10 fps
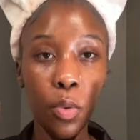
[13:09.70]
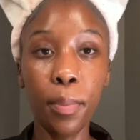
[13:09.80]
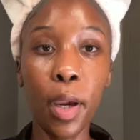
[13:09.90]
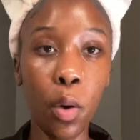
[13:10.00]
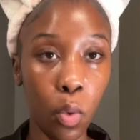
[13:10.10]
were
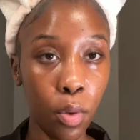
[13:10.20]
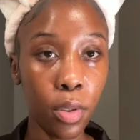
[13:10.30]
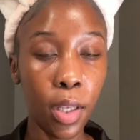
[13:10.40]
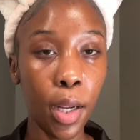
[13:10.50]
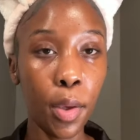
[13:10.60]
my
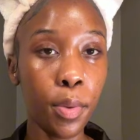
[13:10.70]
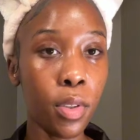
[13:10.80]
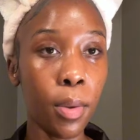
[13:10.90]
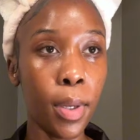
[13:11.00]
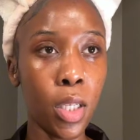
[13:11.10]
oils that I
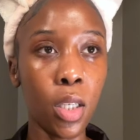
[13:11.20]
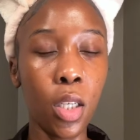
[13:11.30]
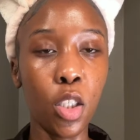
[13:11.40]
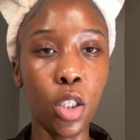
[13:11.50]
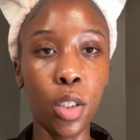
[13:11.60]
used to
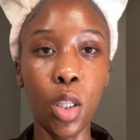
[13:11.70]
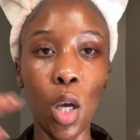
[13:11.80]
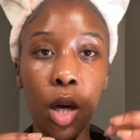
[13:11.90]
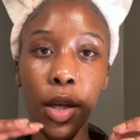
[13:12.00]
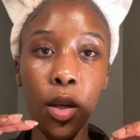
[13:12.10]
basically just
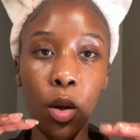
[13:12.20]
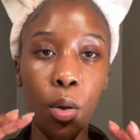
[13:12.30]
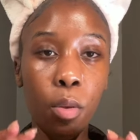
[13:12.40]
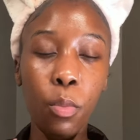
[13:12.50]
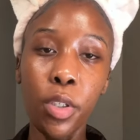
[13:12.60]
lock in
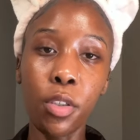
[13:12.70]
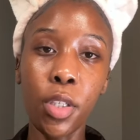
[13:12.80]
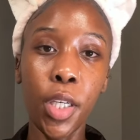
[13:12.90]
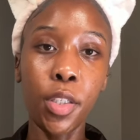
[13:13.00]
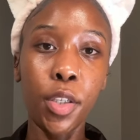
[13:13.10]
all the
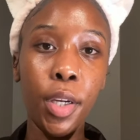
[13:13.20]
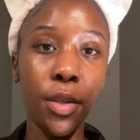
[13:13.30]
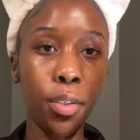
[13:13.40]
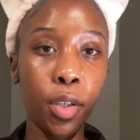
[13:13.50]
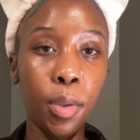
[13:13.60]
moisturizer
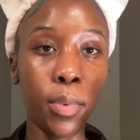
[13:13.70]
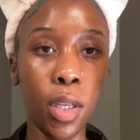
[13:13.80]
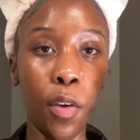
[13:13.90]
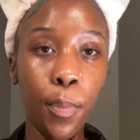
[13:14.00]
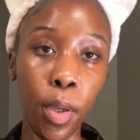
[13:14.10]
and serums
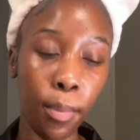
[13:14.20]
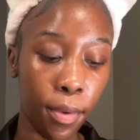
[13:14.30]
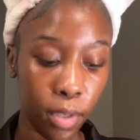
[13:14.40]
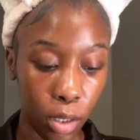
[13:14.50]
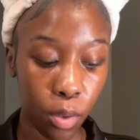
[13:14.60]
that I've put on my
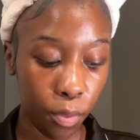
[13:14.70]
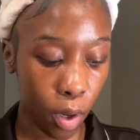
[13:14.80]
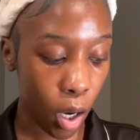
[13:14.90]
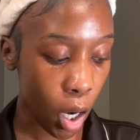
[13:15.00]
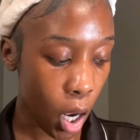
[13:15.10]
face so
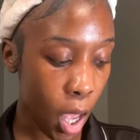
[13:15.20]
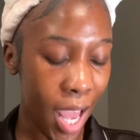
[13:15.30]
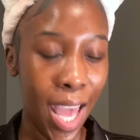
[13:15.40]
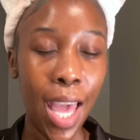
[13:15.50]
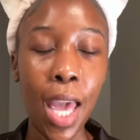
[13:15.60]
far.
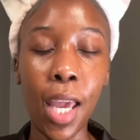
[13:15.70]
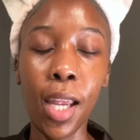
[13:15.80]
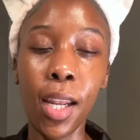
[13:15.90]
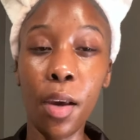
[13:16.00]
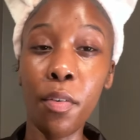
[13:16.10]

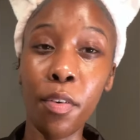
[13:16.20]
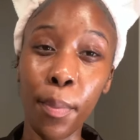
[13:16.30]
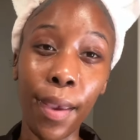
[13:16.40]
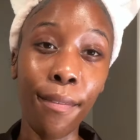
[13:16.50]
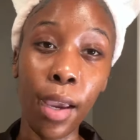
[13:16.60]
And now for
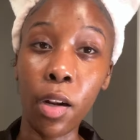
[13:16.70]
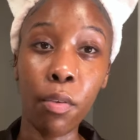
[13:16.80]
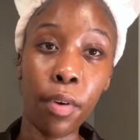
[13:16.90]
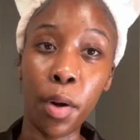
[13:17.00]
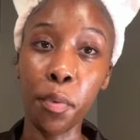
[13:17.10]
my
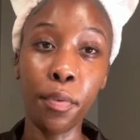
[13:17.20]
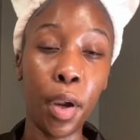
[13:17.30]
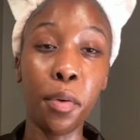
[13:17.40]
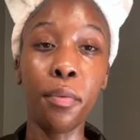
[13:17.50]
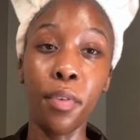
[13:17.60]
final, final,
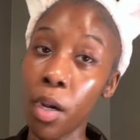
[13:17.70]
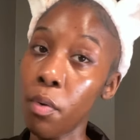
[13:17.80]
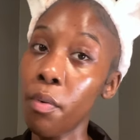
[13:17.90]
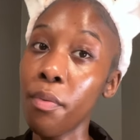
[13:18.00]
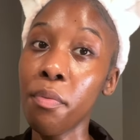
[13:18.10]
final,
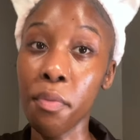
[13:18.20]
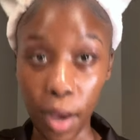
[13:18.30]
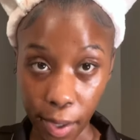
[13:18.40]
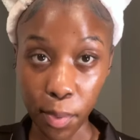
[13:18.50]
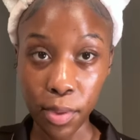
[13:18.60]
final,
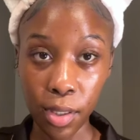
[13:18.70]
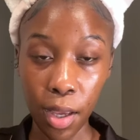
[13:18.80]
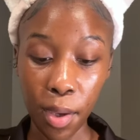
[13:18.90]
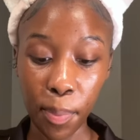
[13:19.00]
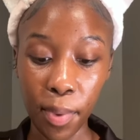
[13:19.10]
final
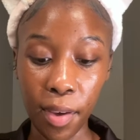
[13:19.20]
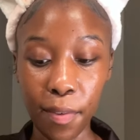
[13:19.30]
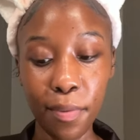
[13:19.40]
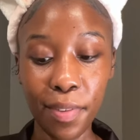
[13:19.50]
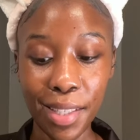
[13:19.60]
step
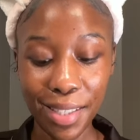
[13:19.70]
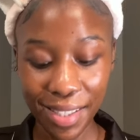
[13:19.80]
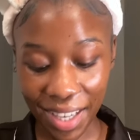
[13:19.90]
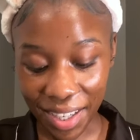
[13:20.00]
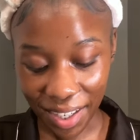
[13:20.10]
of the
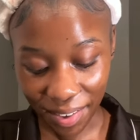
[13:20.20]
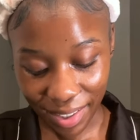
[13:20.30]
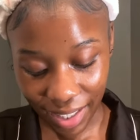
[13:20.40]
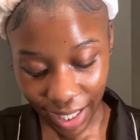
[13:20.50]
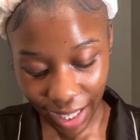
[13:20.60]
skincare
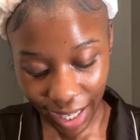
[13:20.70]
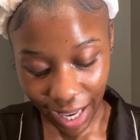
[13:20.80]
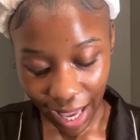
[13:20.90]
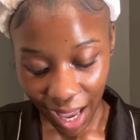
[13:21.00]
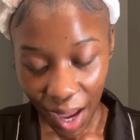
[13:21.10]
routine,
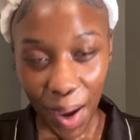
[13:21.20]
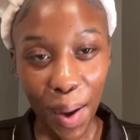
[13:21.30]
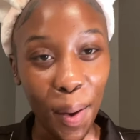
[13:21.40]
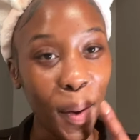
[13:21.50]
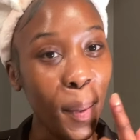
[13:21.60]

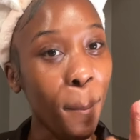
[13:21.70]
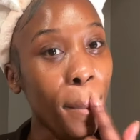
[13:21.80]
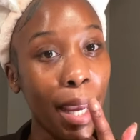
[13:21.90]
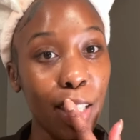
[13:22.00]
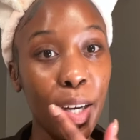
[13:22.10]

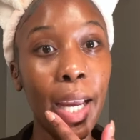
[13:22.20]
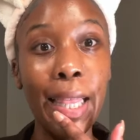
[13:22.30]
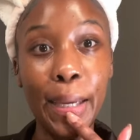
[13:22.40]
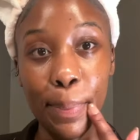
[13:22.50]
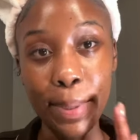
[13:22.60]
my dry
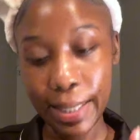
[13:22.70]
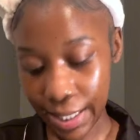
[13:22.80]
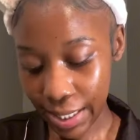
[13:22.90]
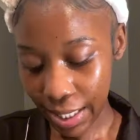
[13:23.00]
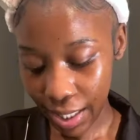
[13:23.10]
lips.
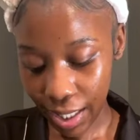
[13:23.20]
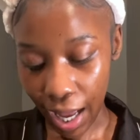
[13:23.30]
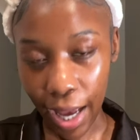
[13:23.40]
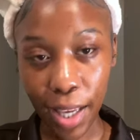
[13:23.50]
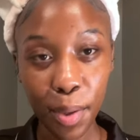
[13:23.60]

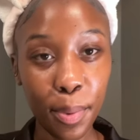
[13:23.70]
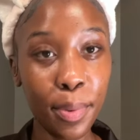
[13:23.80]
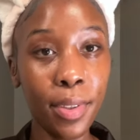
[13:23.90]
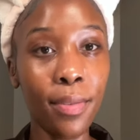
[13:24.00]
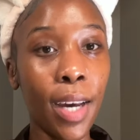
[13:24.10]
I
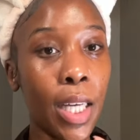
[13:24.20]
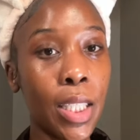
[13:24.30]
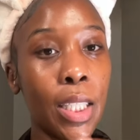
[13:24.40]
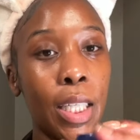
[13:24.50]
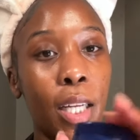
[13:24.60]
use
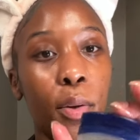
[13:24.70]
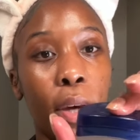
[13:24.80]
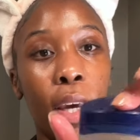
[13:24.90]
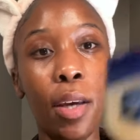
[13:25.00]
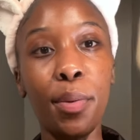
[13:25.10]
Vaseline,
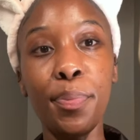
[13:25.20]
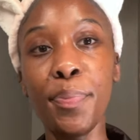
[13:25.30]
okay?